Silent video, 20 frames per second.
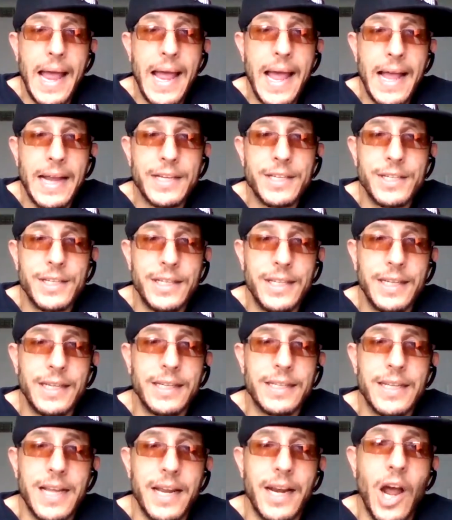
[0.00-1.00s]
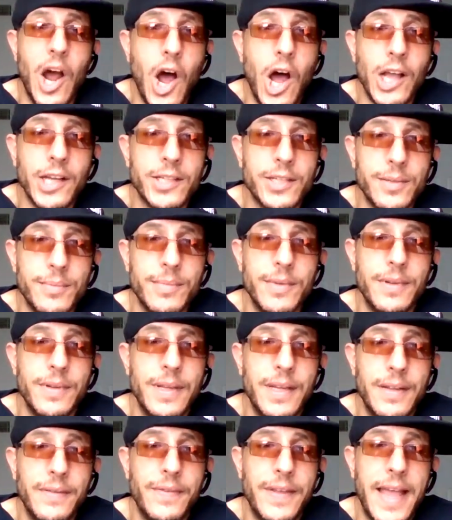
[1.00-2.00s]
actually think it's kind of awesome,
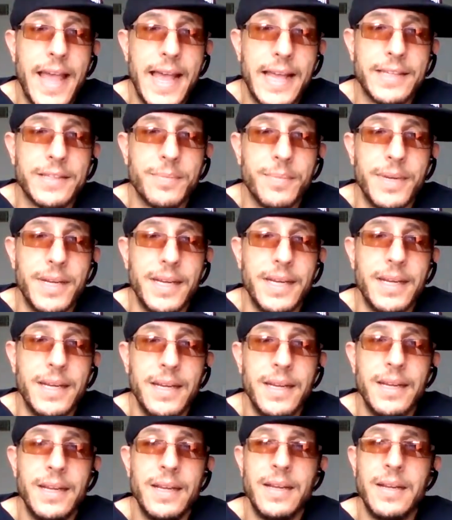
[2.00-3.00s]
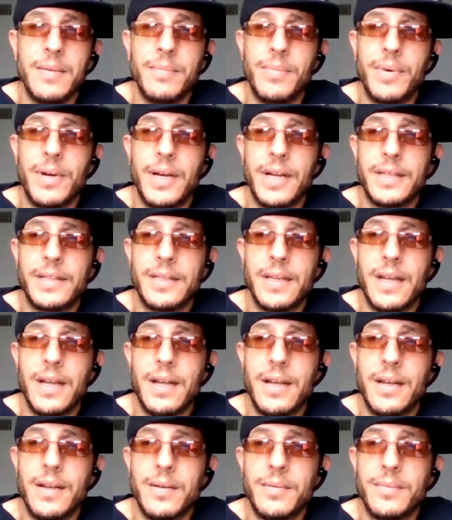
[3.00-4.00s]
if you ask me, but
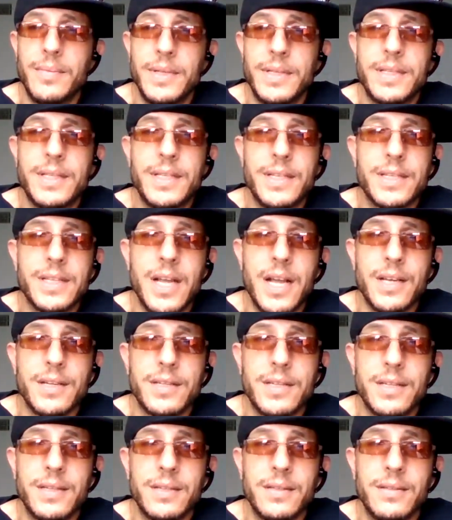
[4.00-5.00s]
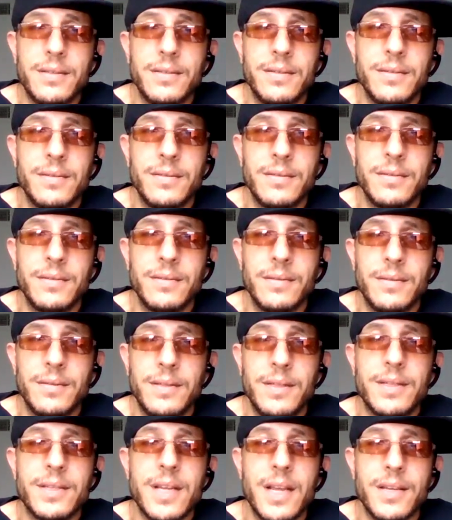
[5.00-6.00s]
it's disgusting.
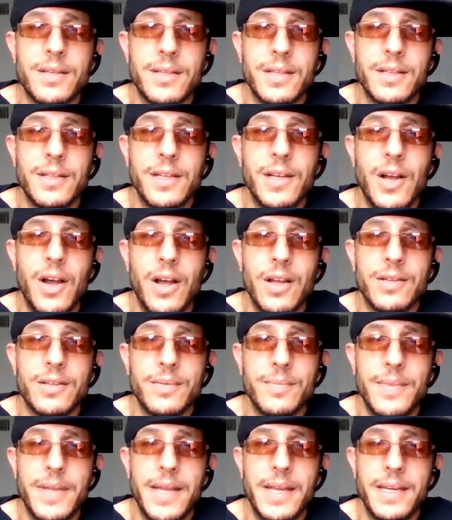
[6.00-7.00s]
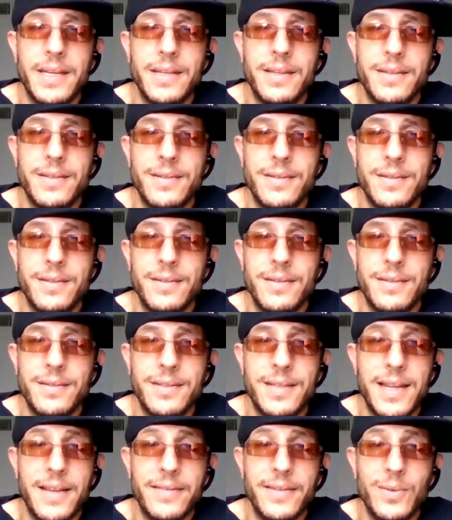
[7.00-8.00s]
Disgustingly awesome, that is.
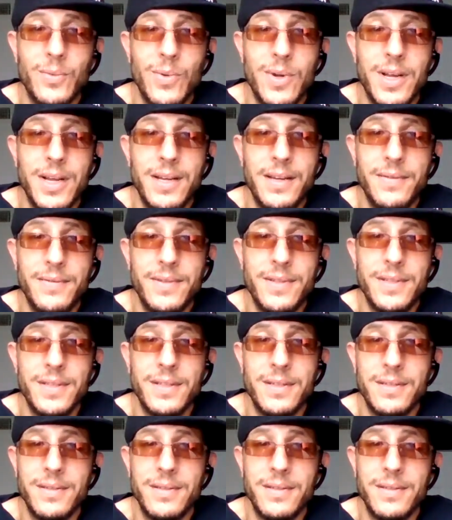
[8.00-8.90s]
7 wives.